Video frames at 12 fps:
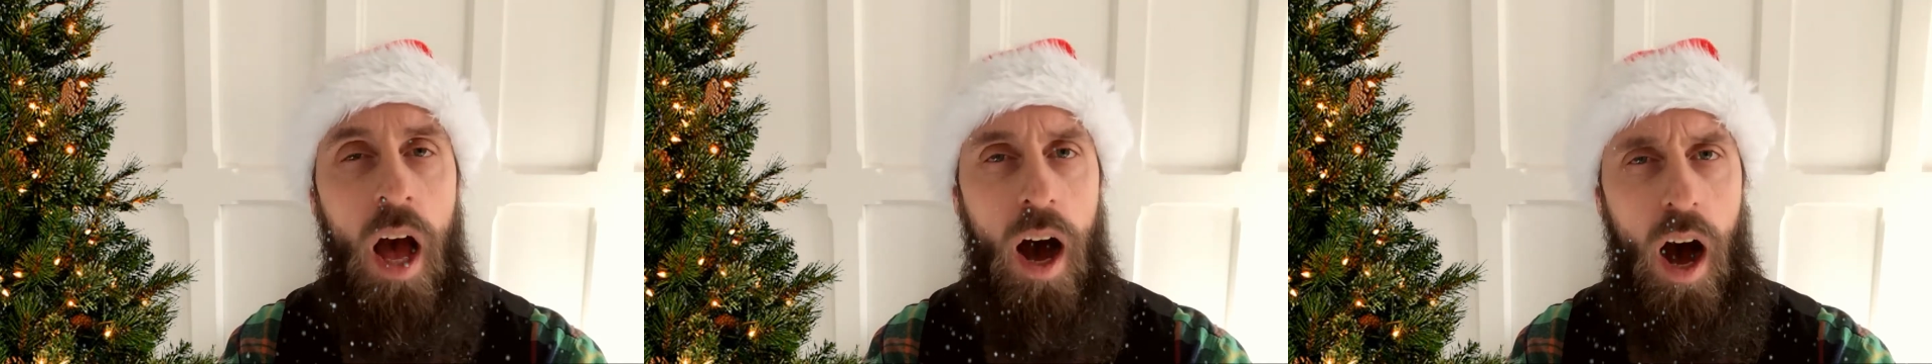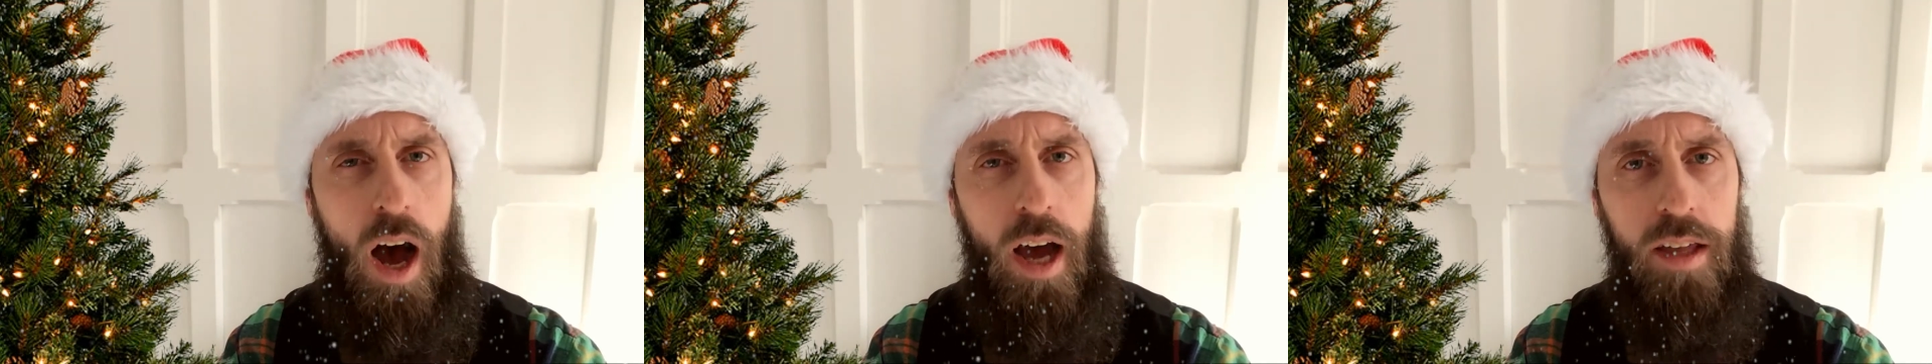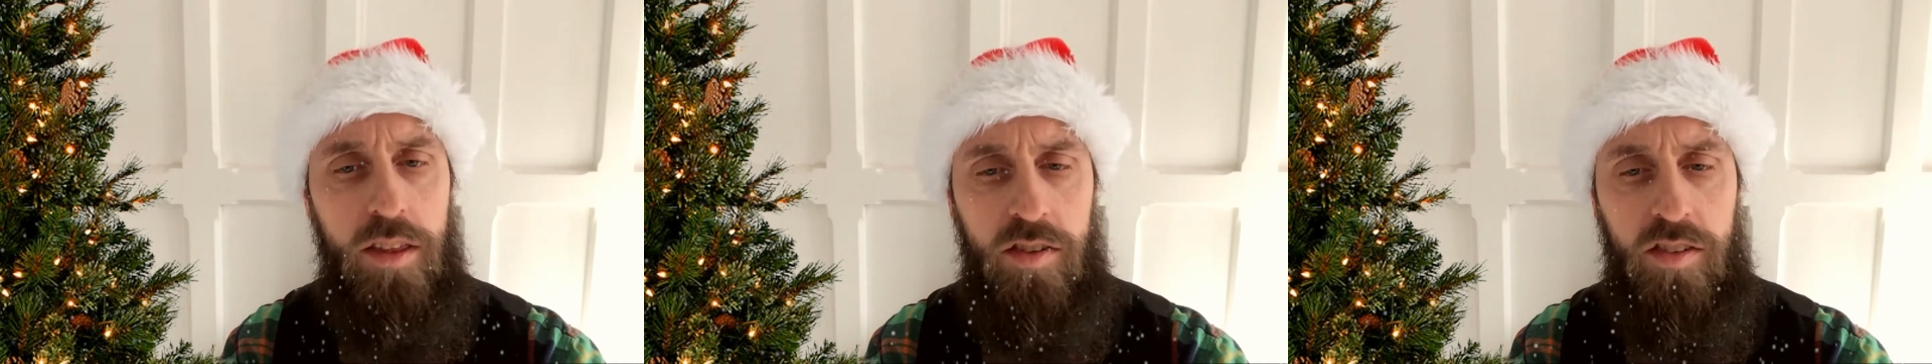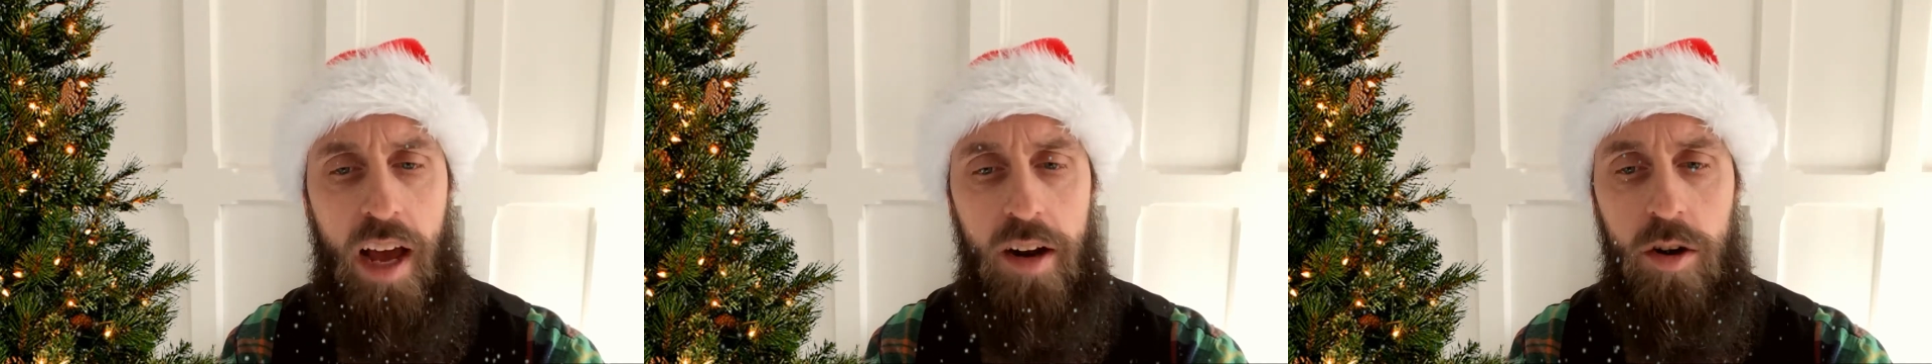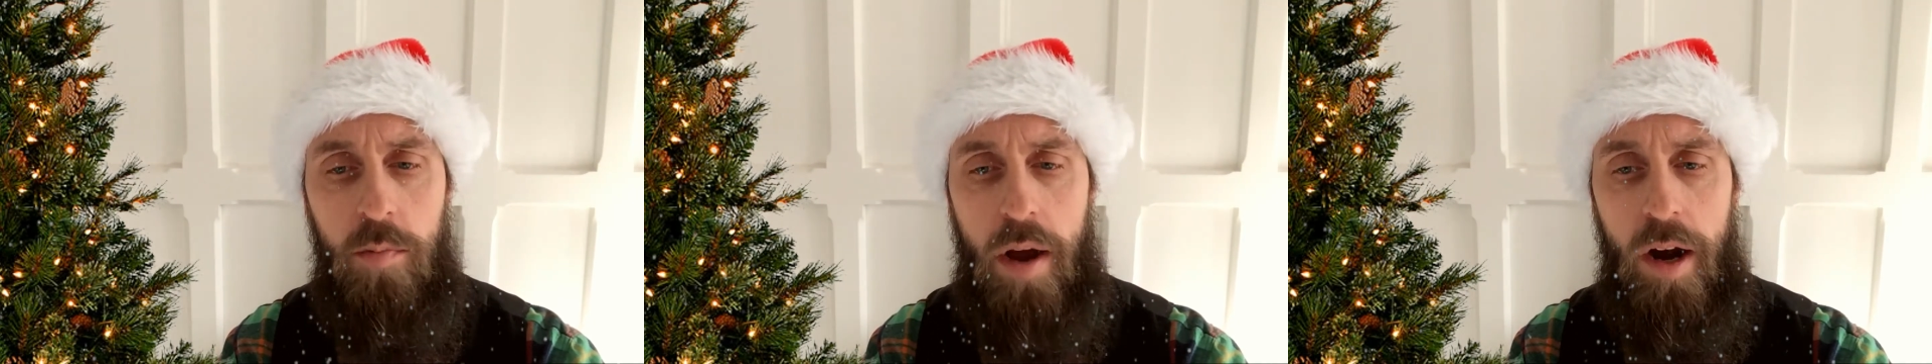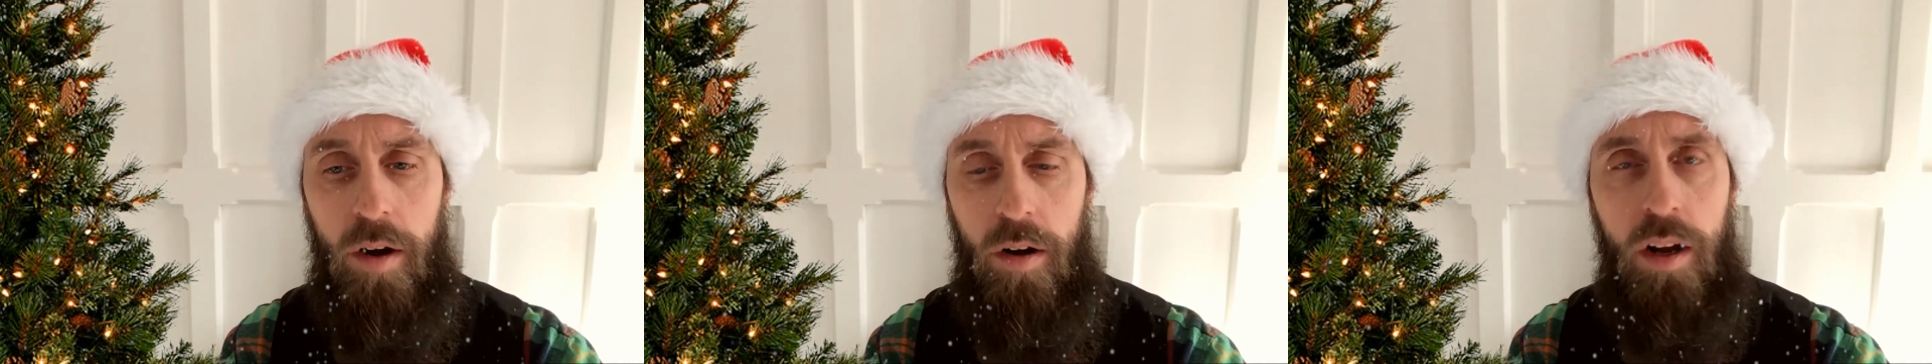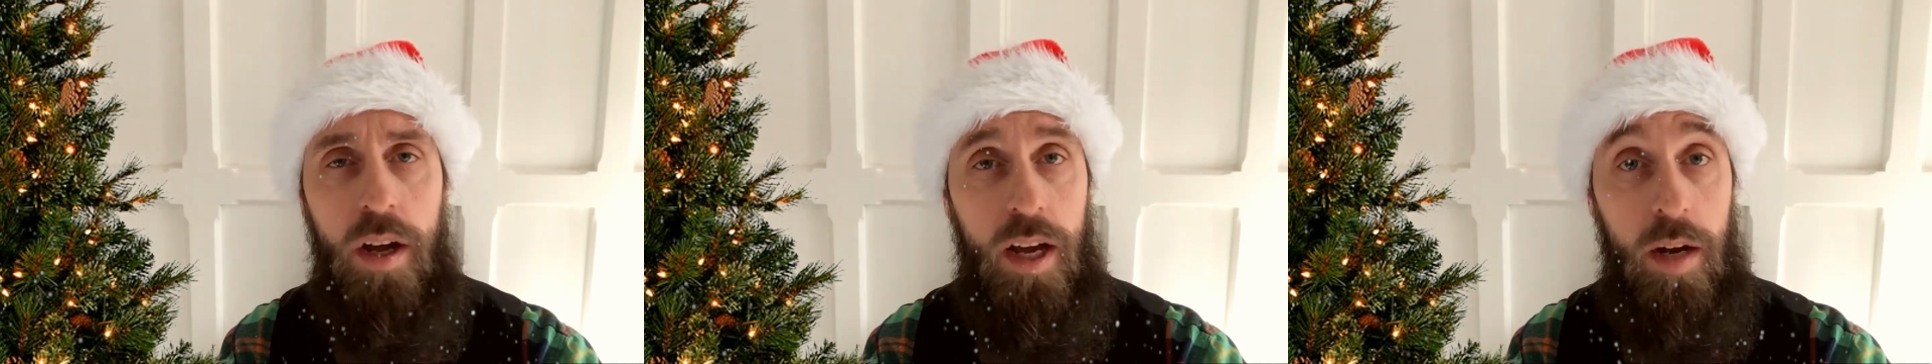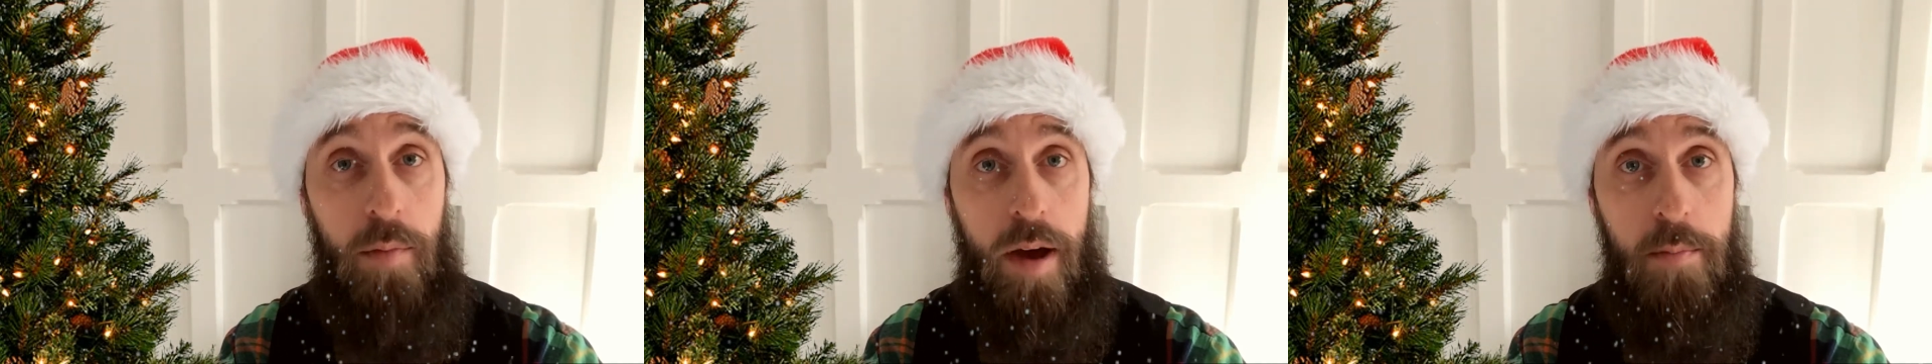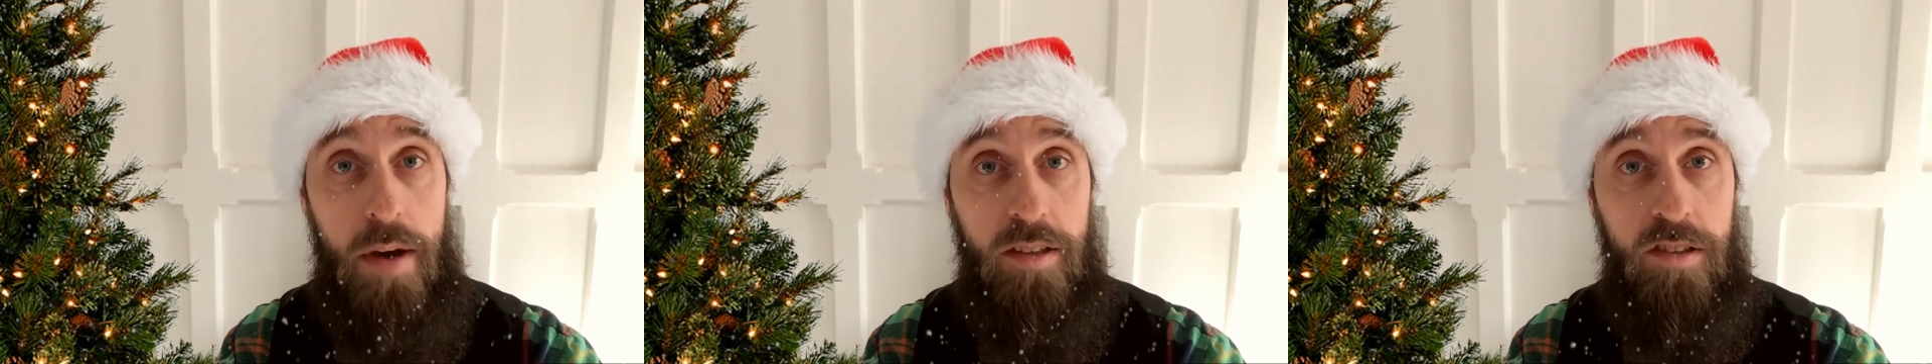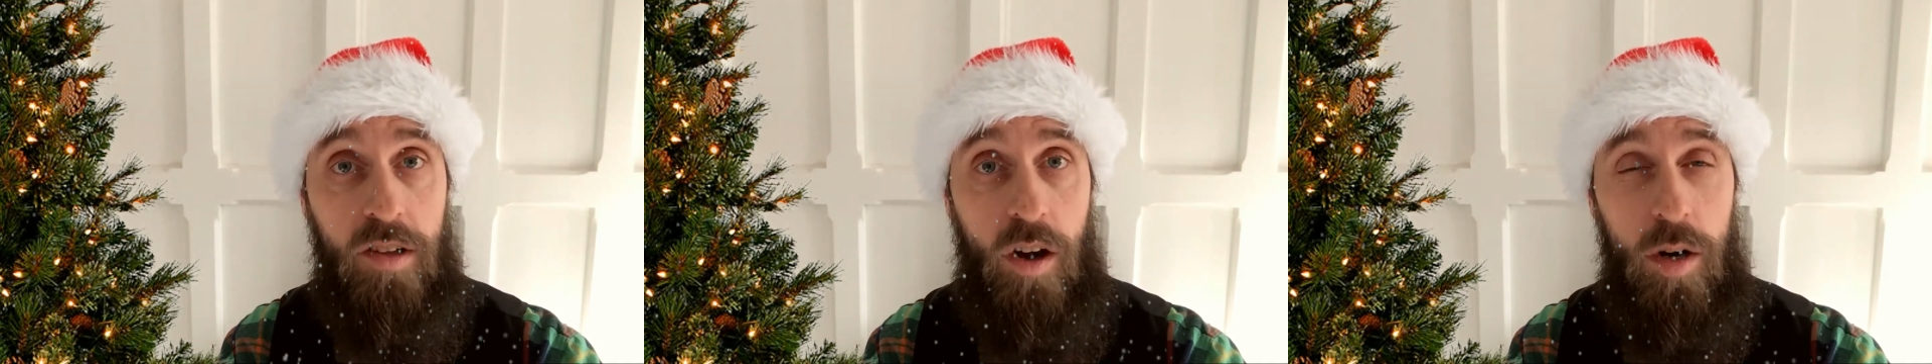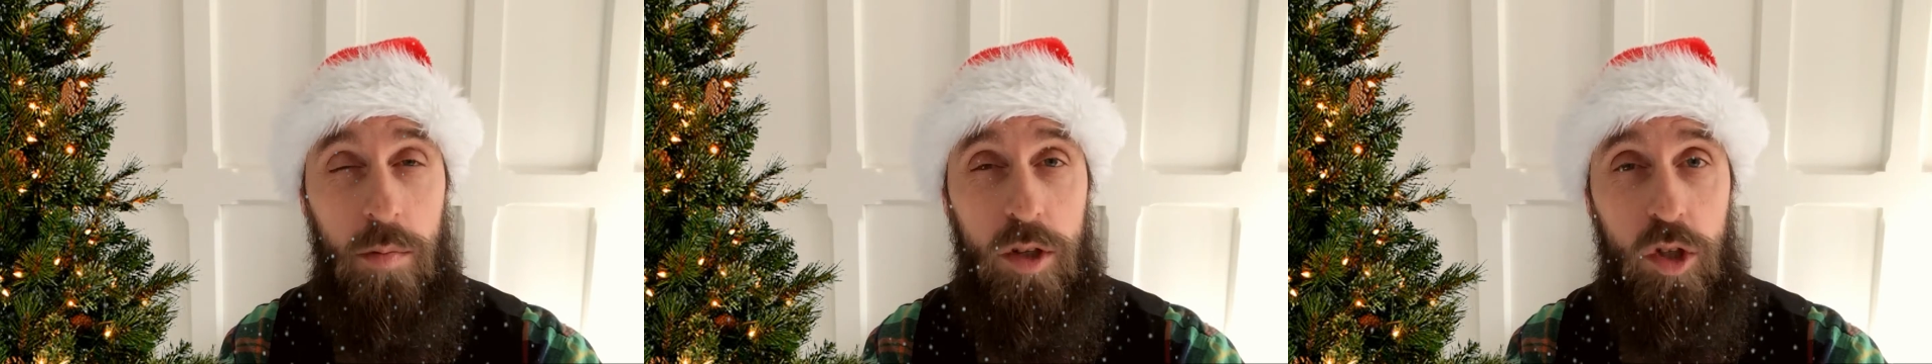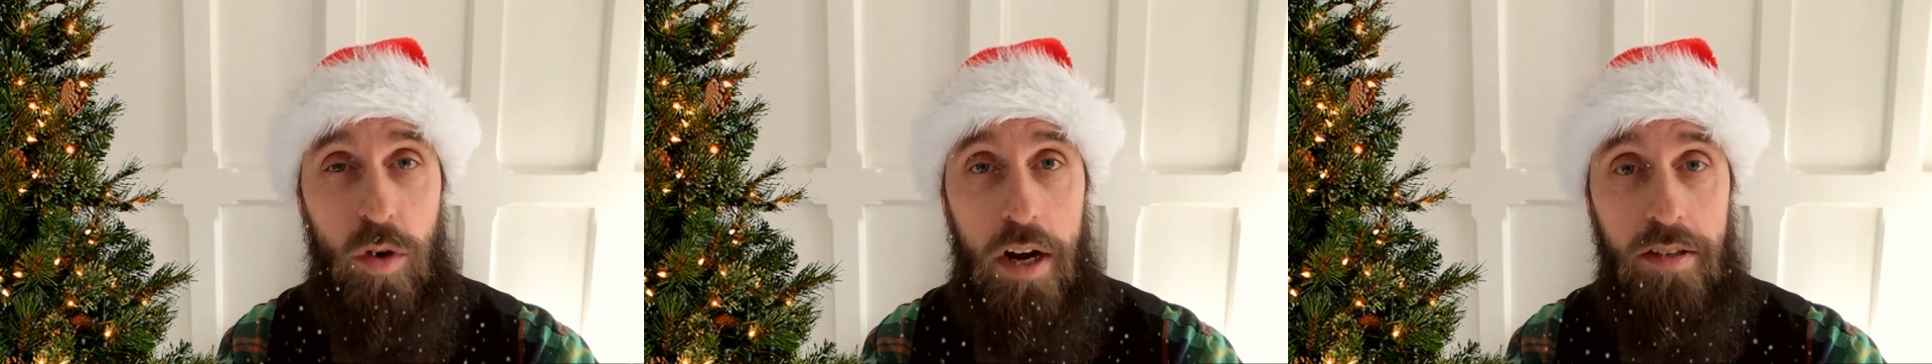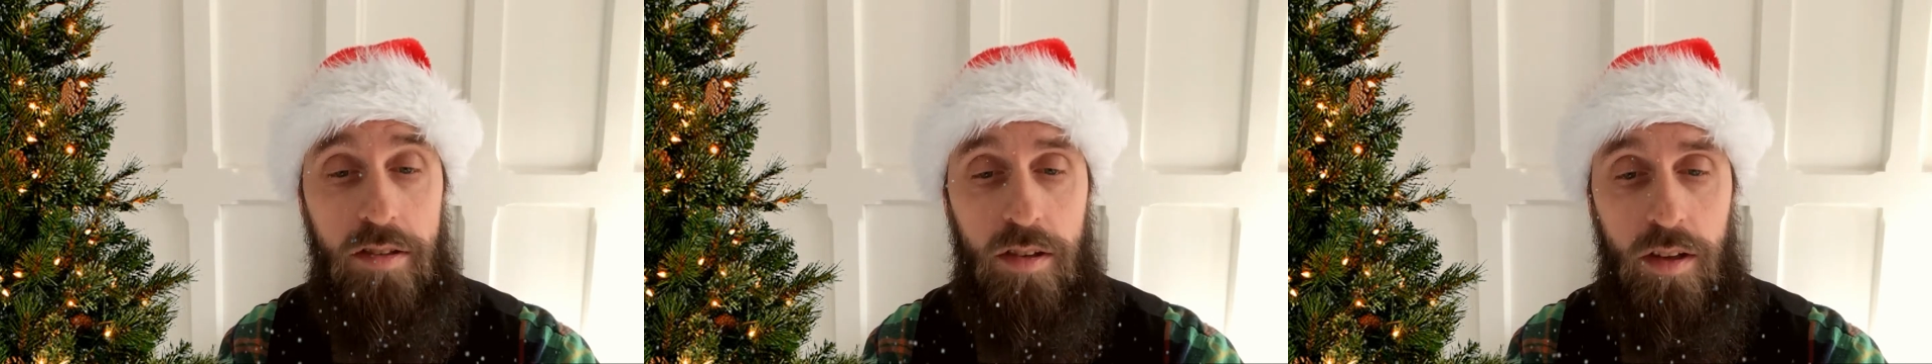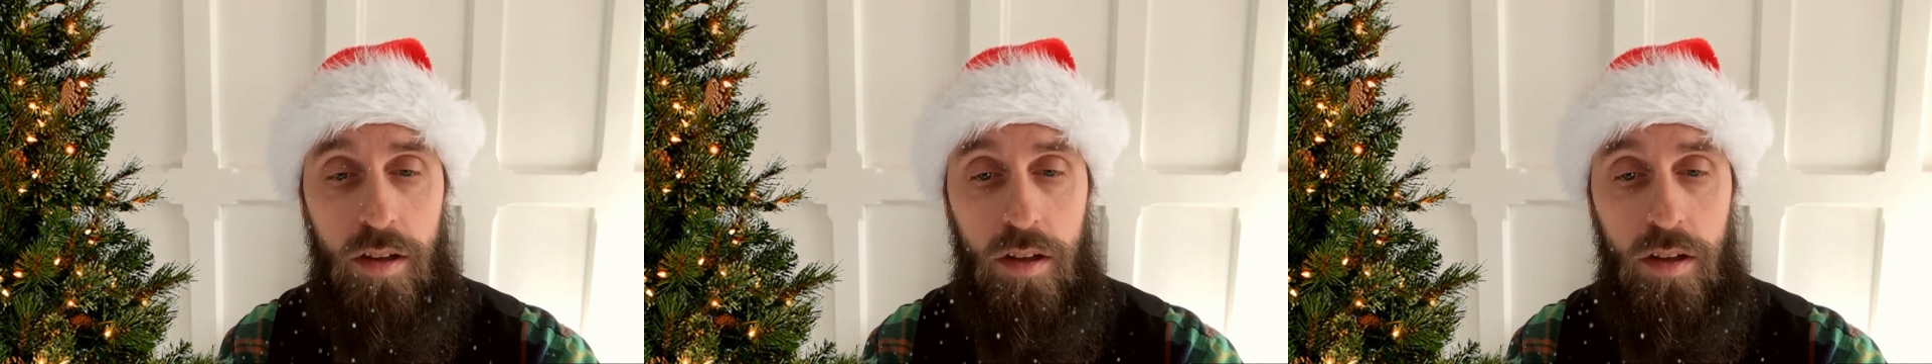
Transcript: I the standard bearer, in my best armor dressed.